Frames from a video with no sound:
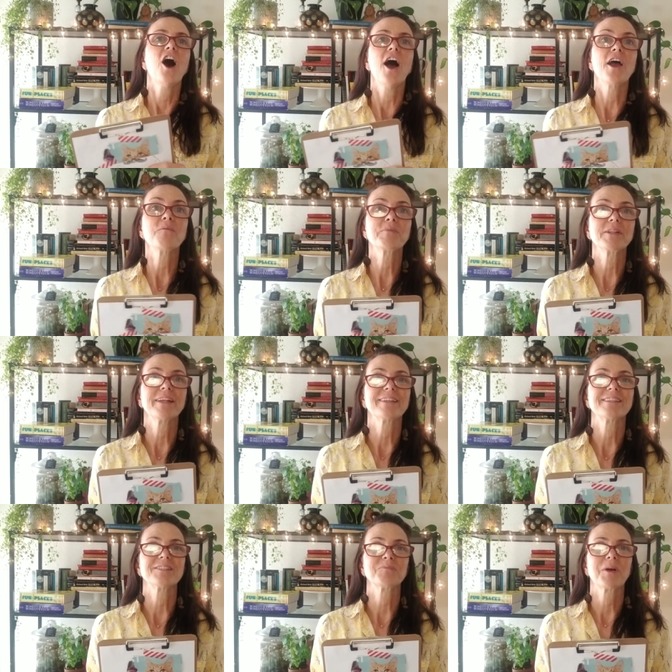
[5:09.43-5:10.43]
I hope you
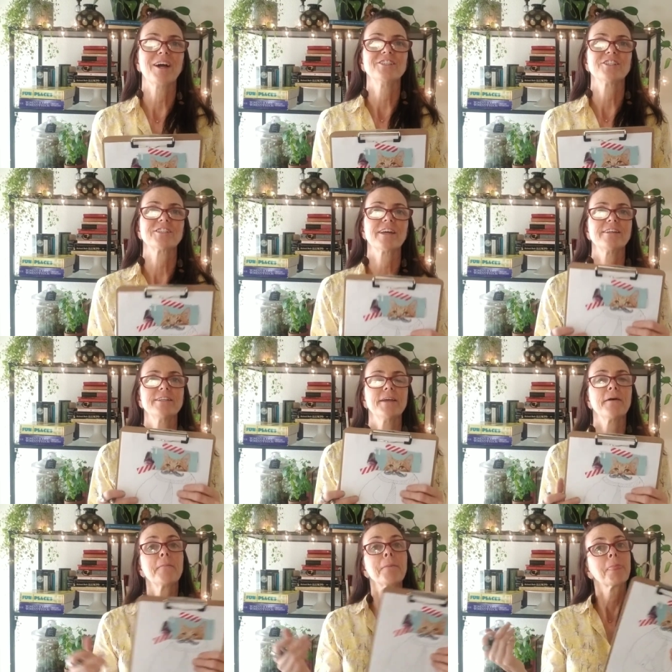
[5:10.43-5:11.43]
like this project
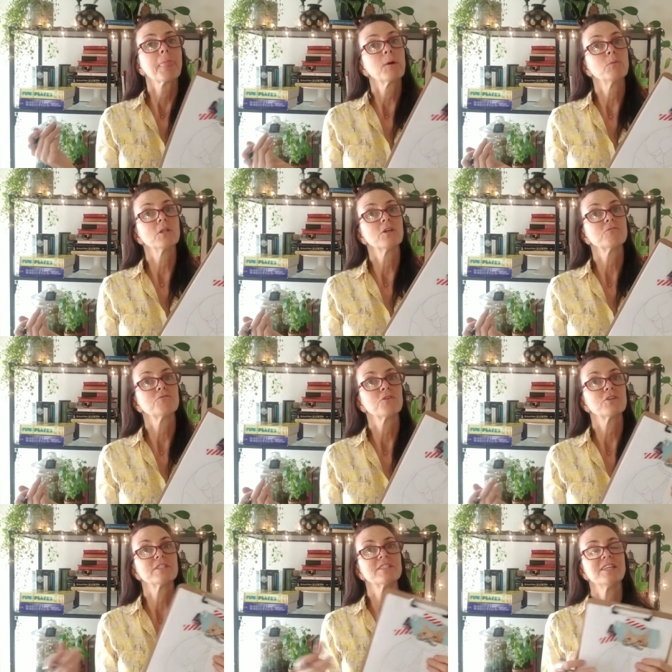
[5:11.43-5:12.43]
idea. We'll look
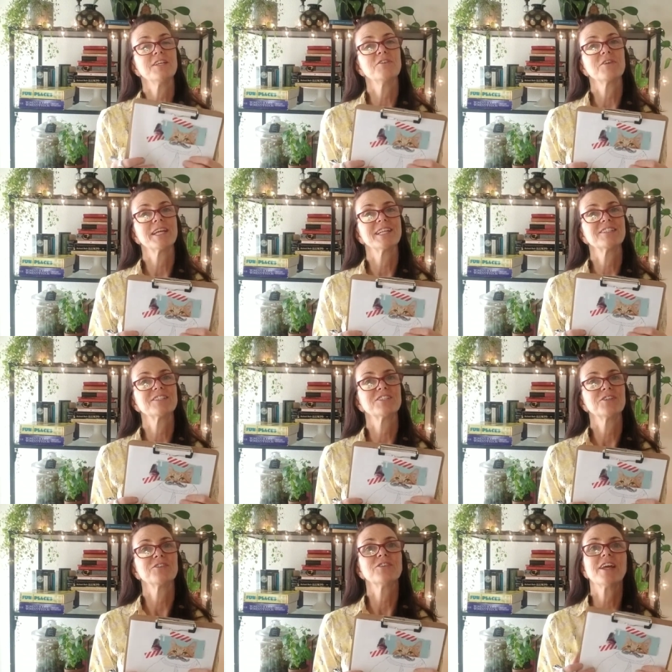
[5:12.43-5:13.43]
forward to seeing you again
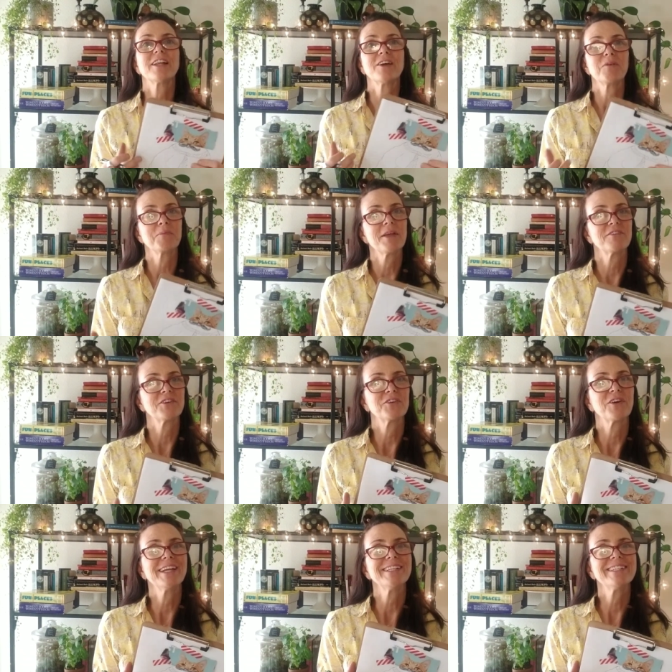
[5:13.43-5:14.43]
soon, and I hope you have a
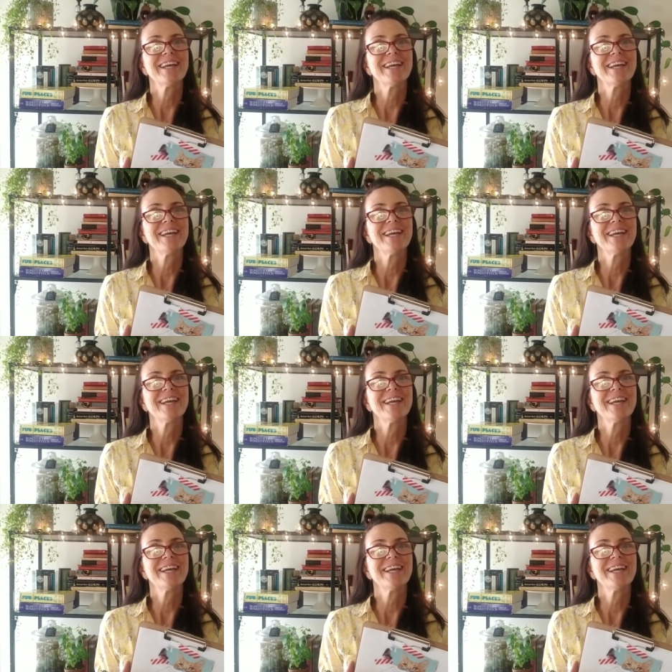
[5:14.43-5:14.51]
great